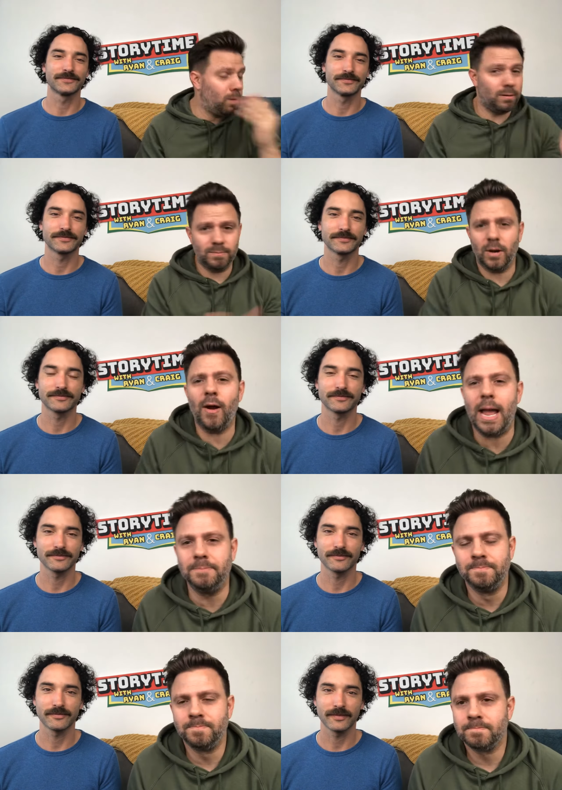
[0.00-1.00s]
Speaker 1: All right.
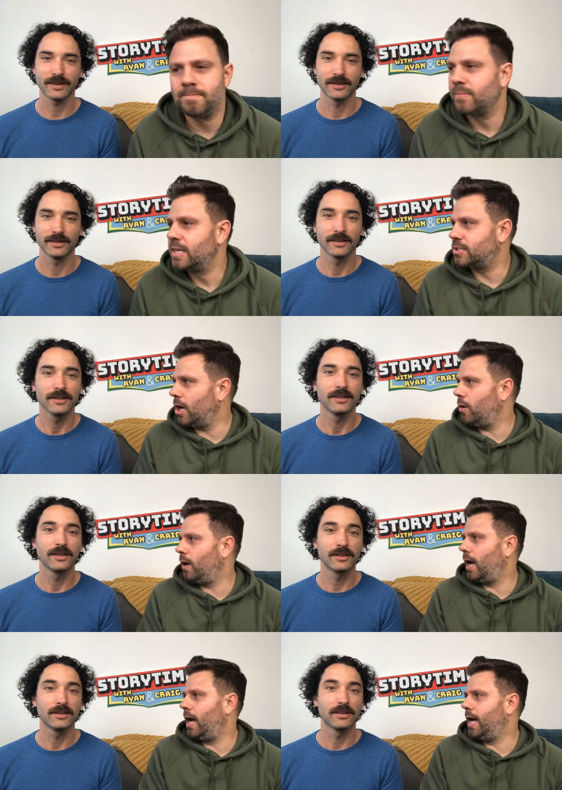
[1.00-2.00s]
So
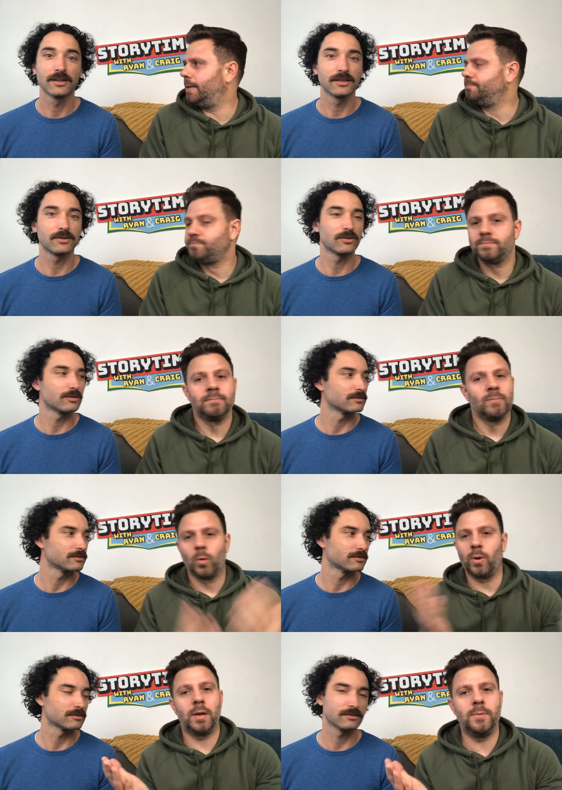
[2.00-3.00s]
um,
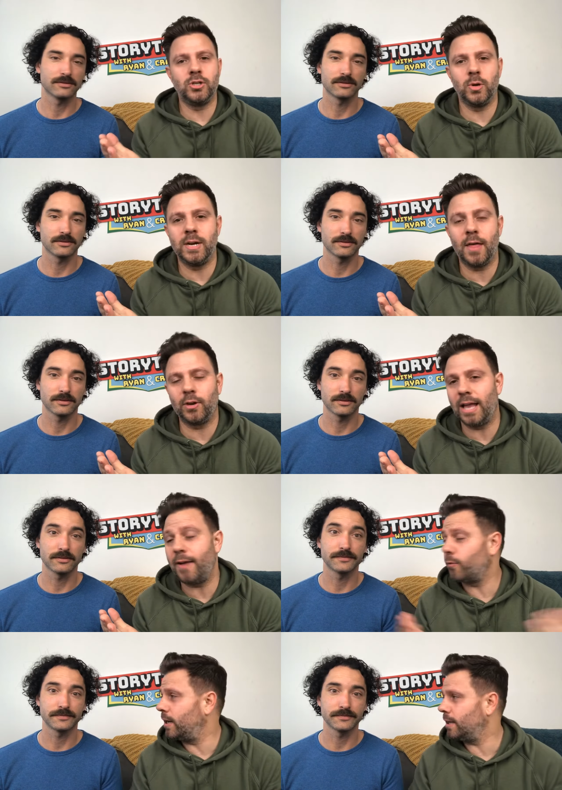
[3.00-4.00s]
we're going to do another
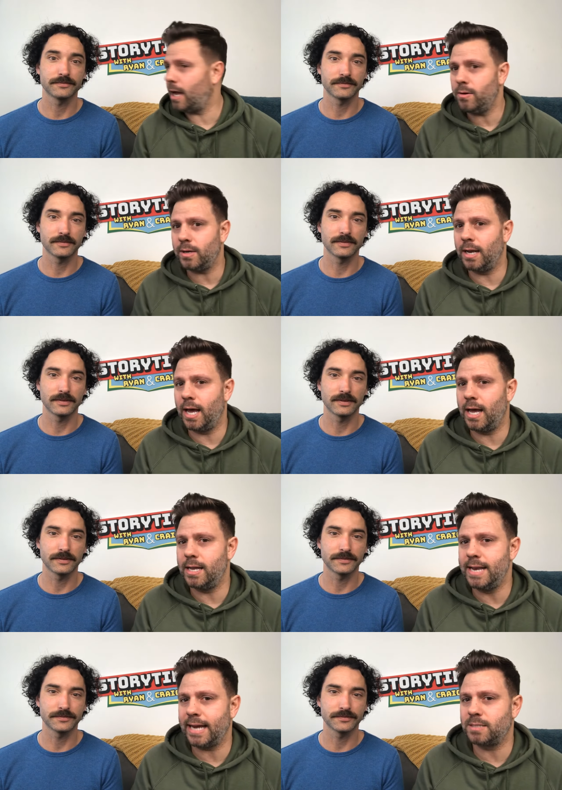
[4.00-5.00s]
live read aloud uh,
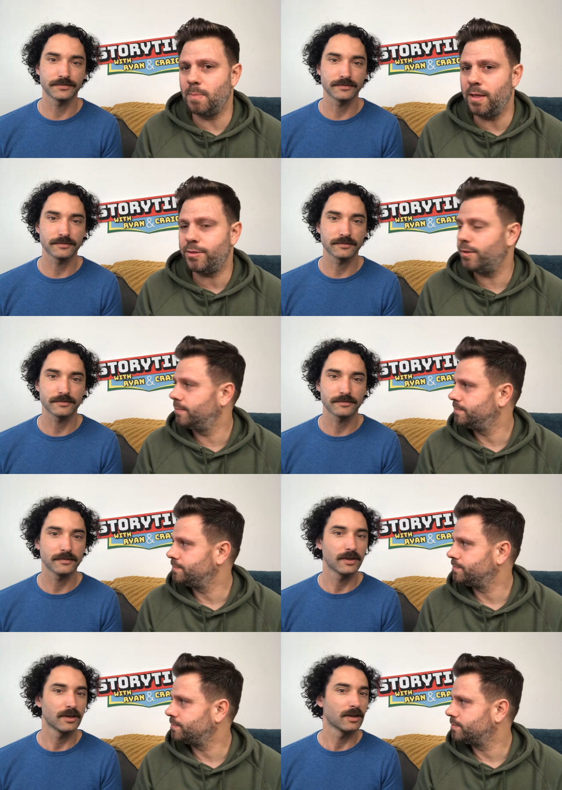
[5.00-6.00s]
next month.
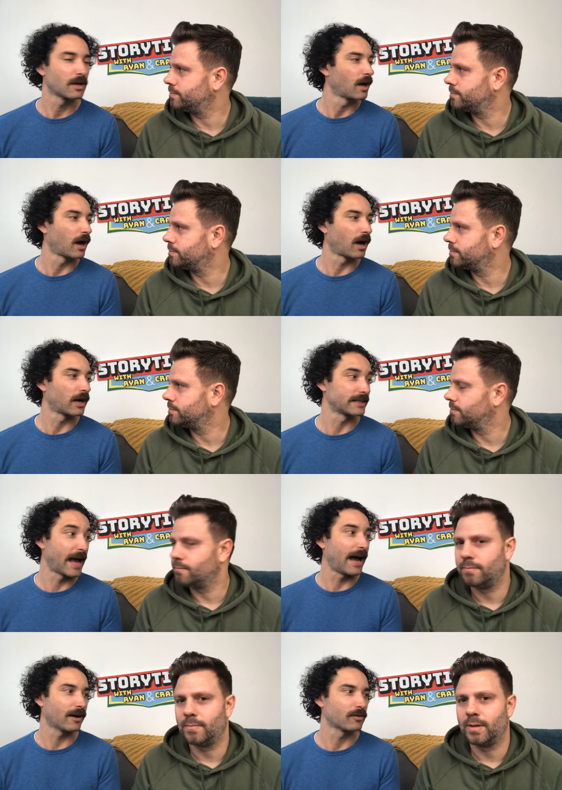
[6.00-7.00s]
Uh,
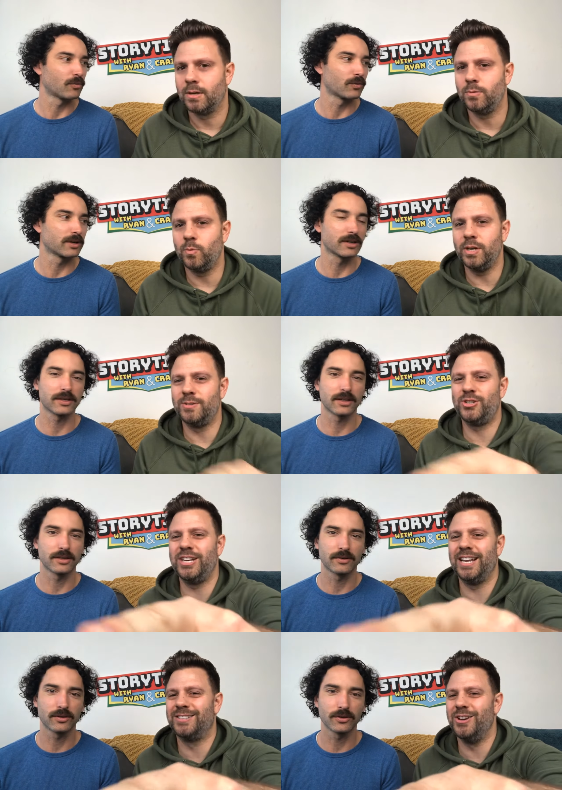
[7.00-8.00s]
yeah. We, she
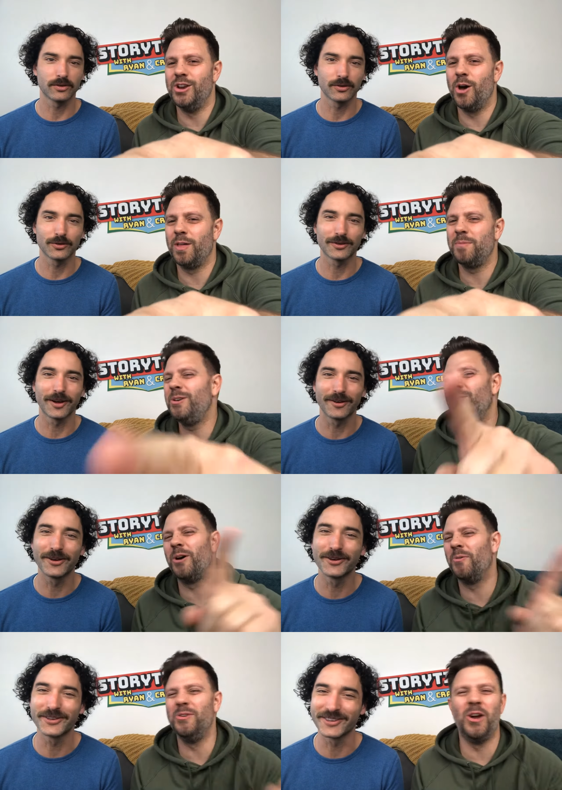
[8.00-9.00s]
doesn't know them. You
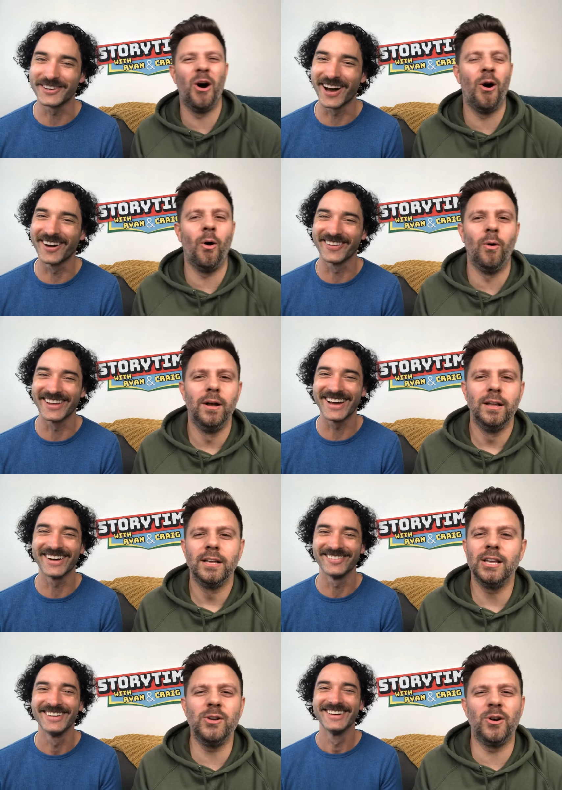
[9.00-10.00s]
don't do you know, know
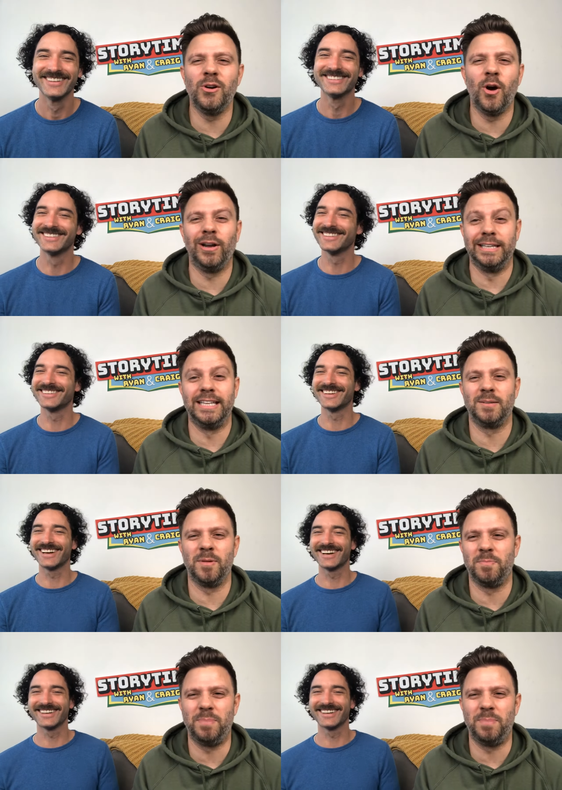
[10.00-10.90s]
them? You don't know Elizabeth